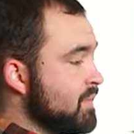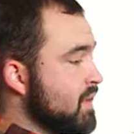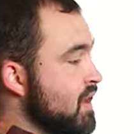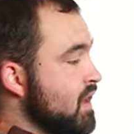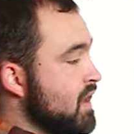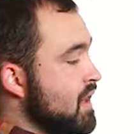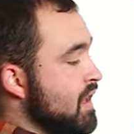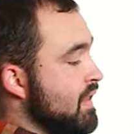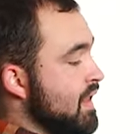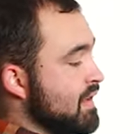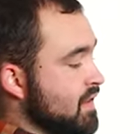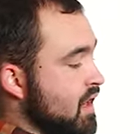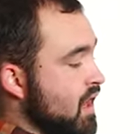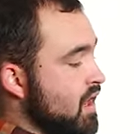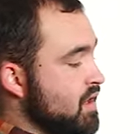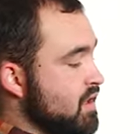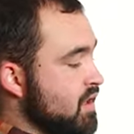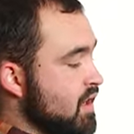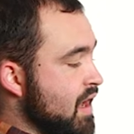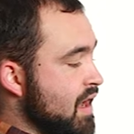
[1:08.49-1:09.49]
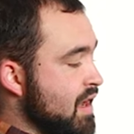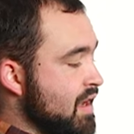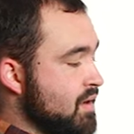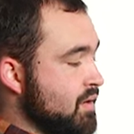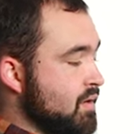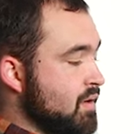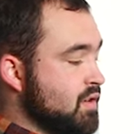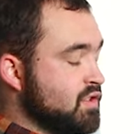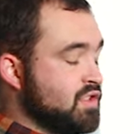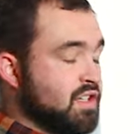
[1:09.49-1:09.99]
and that's under
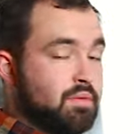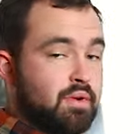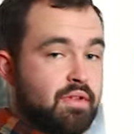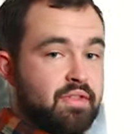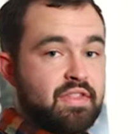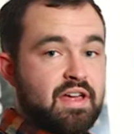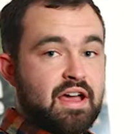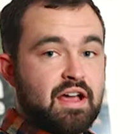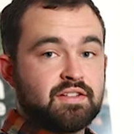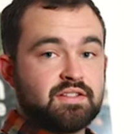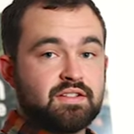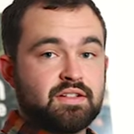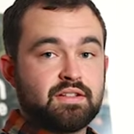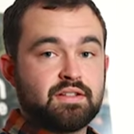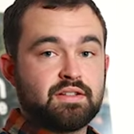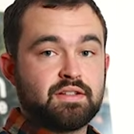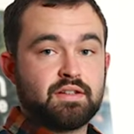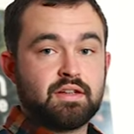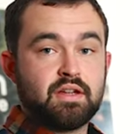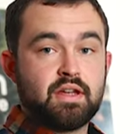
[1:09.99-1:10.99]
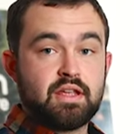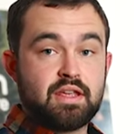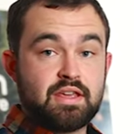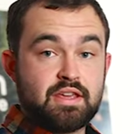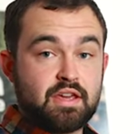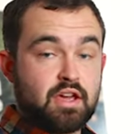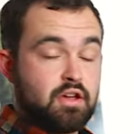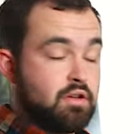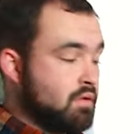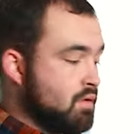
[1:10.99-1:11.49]
a G1000
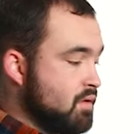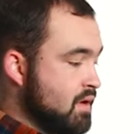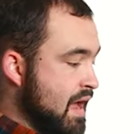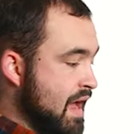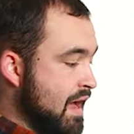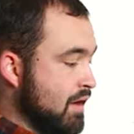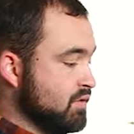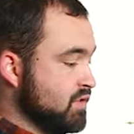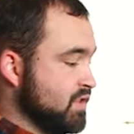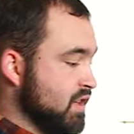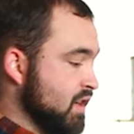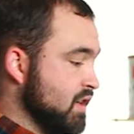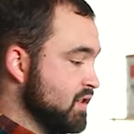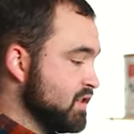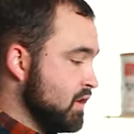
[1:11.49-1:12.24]
Eco outer.